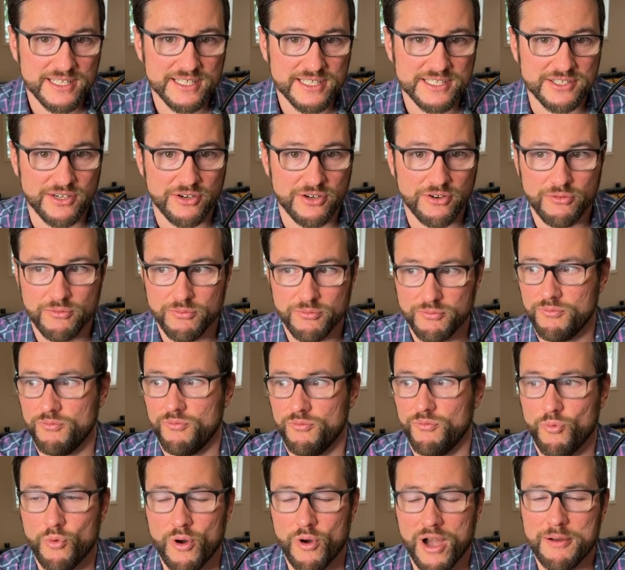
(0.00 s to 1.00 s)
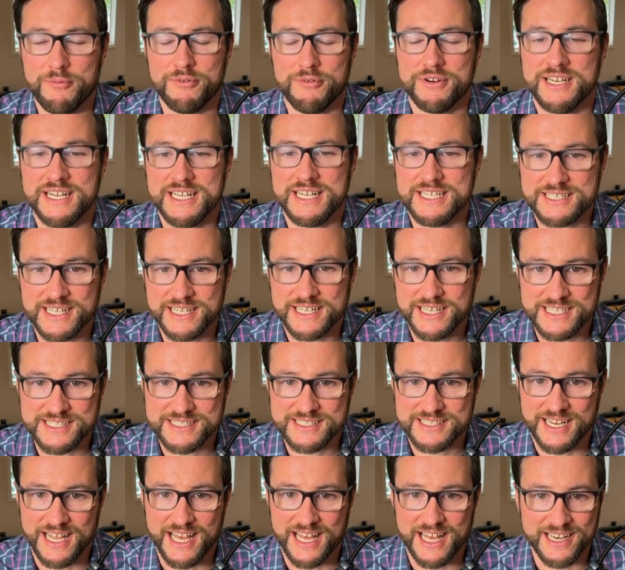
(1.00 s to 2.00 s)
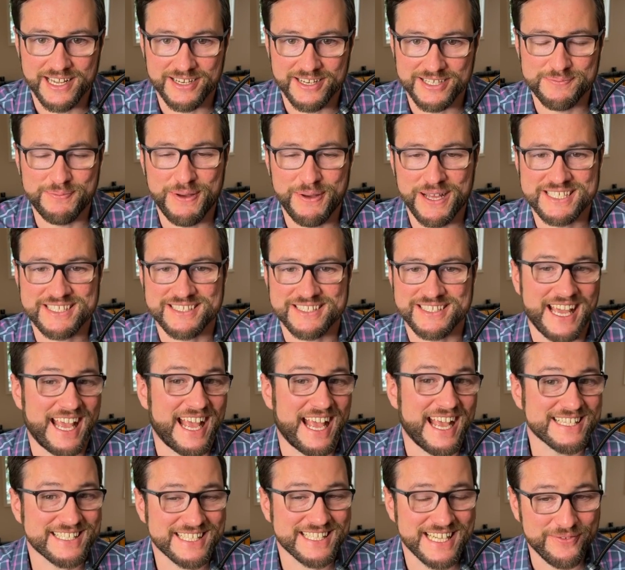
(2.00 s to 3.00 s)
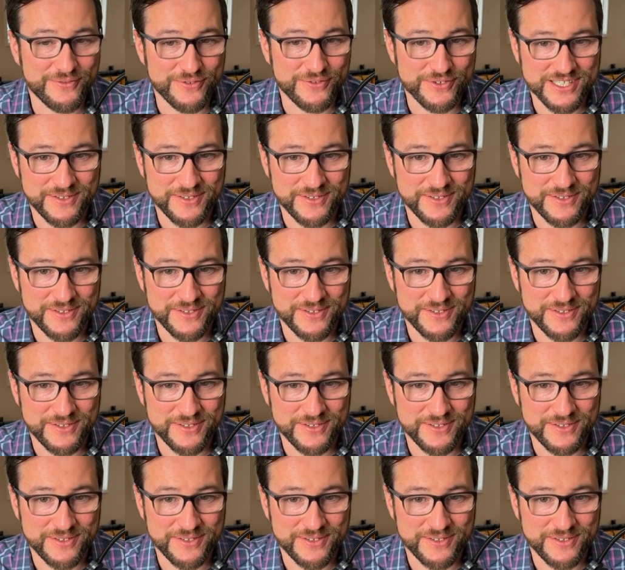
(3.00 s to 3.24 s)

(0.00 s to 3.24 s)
So why wouldn't he say yes to that? I was basically asking for